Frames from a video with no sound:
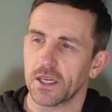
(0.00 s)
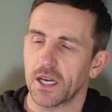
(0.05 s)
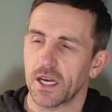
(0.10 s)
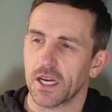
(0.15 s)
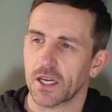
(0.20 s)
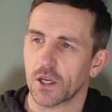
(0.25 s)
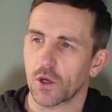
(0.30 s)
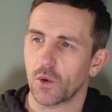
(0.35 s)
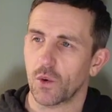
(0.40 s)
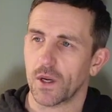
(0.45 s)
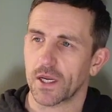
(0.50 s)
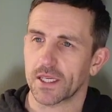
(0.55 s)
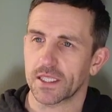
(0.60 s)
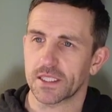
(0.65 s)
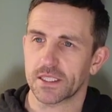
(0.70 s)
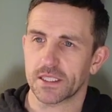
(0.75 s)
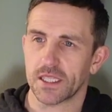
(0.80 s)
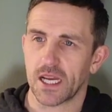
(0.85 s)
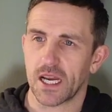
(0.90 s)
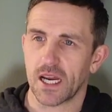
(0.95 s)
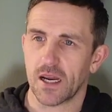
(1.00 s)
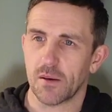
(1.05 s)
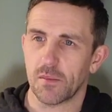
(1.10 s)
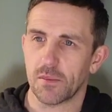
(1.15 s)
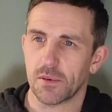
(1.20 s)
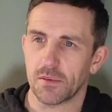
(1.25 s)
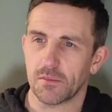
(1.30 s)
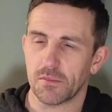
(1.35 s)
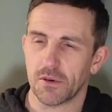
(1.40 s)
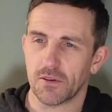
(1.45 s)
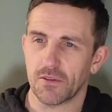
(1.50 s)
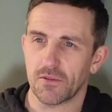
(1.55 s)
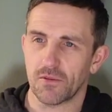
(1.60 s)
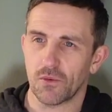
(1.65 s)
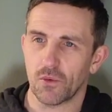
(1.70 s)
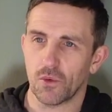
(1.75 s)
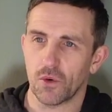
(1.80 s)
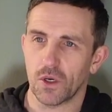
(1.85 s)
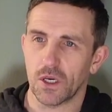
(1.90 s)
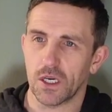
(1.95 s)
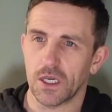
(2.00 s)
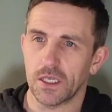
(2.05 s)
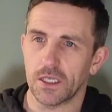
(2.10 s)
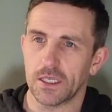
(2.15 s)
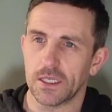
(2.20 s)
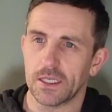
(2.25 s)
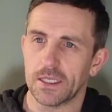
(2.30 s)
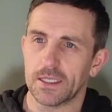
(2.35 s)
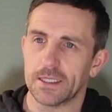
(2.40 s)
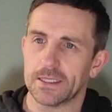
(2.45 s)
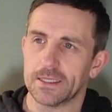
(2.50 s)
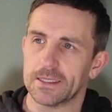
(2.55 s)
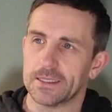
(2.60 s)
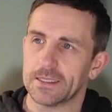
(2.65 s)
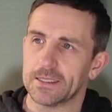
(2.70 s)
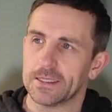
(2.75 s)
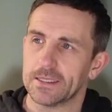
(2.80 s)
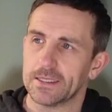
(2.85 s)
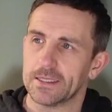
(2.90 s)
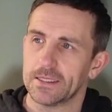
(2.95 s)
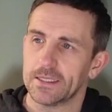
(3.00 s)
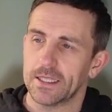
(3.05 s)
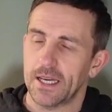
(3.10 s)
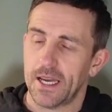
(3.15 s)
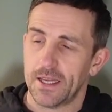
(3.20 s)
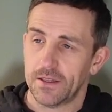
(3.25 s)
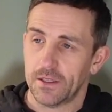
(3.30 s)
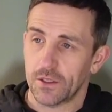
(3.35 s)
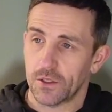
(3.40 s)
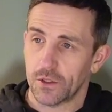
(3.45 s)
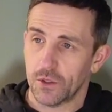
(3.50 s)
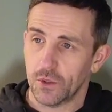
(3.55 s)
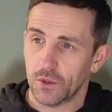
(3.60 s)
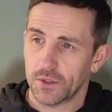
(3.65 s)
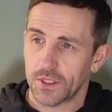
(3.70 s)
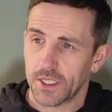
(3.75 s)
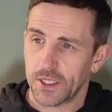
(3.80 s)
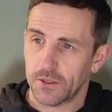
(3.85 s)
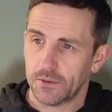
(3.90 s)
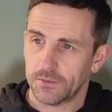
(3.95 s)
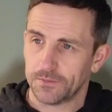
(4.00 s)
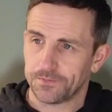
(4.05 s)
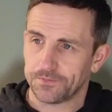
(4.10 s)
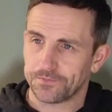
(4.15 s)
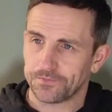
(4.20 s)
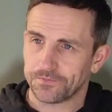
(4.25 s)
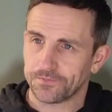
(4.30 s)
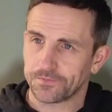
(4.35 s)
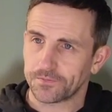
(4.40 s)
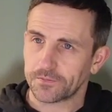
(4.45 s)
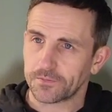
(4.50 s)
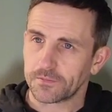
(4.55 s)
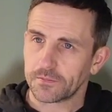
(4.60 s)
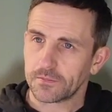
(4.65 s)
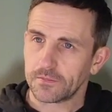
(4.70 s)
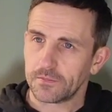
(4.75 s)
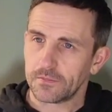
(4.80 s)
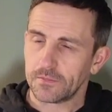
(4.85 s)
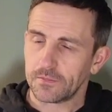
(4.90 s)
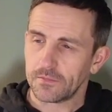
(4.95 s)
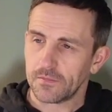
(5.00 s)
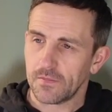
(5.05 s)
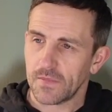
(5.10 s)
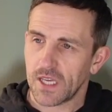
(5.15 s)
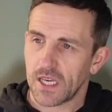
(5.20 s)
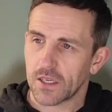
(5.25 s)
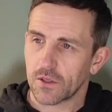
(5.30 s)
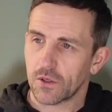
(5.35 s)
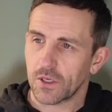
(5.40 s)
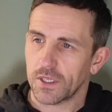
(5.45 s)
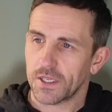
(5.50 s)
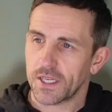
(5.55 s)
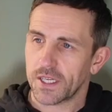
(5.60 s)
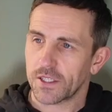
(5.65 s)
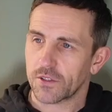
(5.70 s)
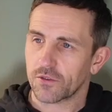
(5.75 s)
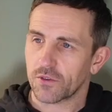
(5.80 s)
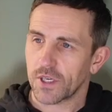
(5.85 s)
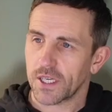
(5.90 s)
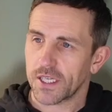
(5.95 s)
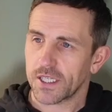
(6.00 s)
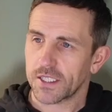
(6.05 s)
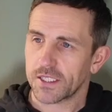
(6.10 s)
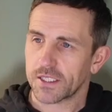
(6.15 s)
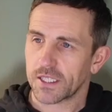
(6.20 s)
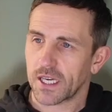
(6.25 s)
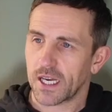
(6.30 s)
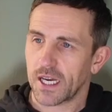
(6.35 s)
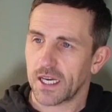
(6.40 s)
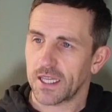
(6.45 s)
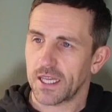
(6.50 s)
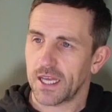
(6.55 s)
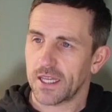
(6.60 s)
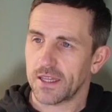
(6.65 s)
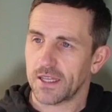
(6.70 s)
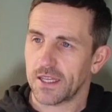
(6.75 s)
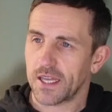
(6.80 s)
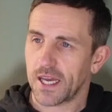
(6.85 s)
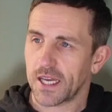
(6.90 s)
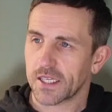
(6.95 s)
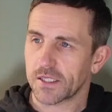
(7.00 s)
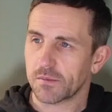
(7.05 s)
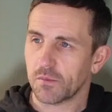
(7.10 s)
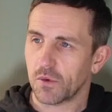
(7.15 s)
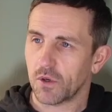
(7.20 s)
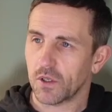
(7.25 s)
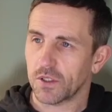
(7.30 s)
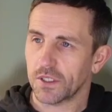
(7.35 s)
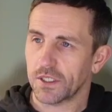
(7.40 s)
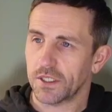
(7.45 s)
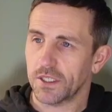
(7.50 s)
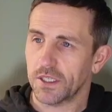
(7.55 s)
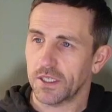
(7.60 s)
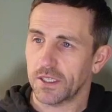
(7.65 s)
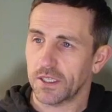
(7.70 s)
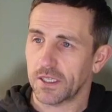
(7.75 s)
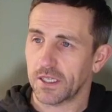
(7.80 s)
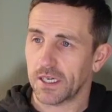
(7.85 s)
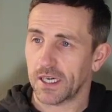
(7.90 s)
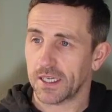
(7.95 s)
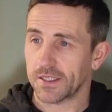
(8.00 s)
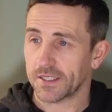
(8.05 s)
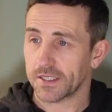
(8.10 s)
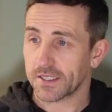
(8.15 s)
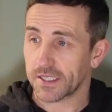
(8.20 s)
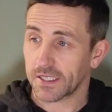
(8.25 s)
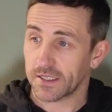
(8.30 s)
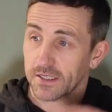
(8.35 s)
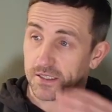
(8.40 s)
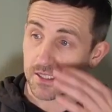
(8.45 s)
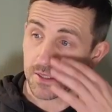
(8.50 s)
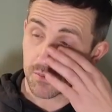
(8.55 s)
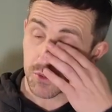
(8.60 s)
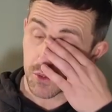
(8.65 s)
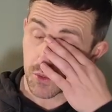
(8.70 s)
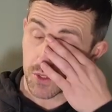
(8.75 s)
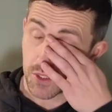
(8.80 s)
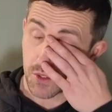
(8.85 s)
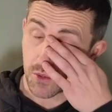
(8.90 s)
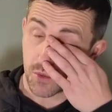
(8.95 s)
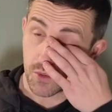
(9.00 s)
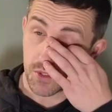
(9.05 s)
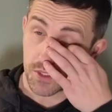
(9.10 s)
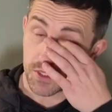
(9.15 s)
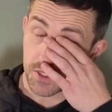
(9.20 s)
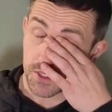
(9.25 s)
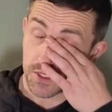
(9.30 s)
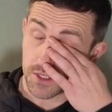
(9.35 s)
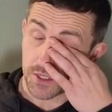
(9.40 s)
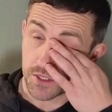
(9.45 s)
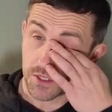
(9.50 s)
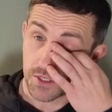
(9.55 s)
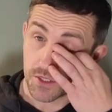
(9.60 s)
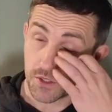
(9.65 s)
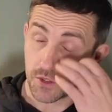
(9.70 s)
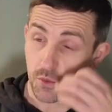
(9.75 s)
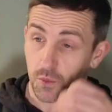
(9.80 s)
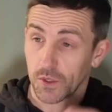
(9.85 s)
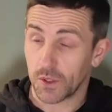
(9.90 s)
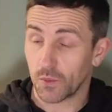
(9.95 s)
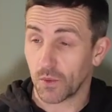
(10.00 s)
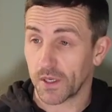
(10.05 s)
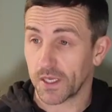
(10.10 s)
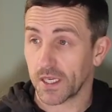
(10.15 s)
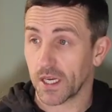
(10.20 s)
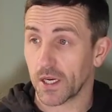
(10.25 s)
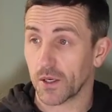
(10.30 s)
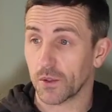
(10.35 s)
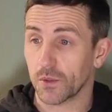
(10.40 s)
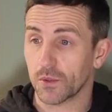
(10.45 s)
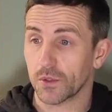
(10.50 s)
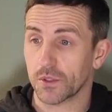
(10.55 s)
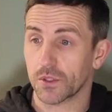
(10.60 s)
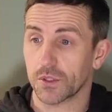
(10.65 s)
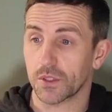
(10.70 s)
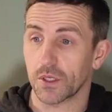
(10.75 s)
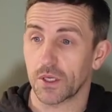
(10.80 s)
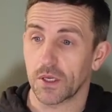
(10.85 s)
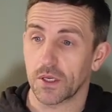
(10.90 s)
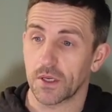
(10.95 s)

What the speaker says: a quick snap before heading to the hotel. I got a night's rest, and then the next morning I decided that I was going to go to the wee white house.